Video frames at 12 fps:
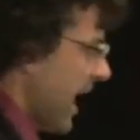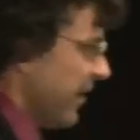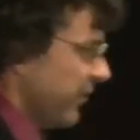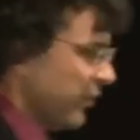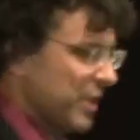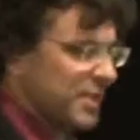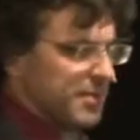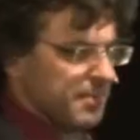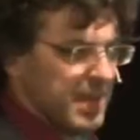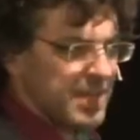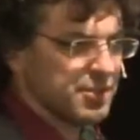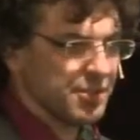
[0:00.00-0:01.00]
Every
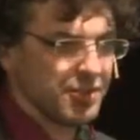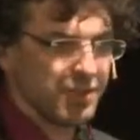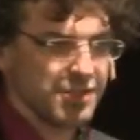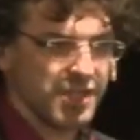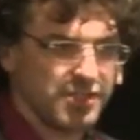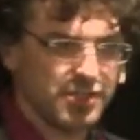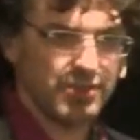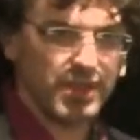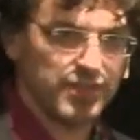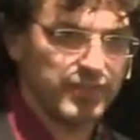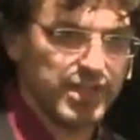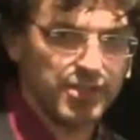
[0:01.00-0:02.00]
major search engine
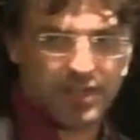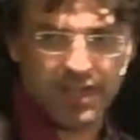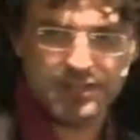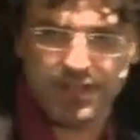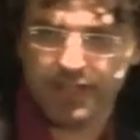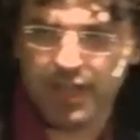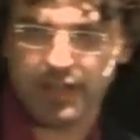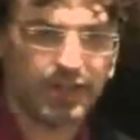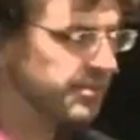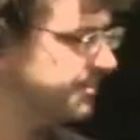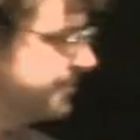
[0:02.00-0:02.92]
ranks video content higher.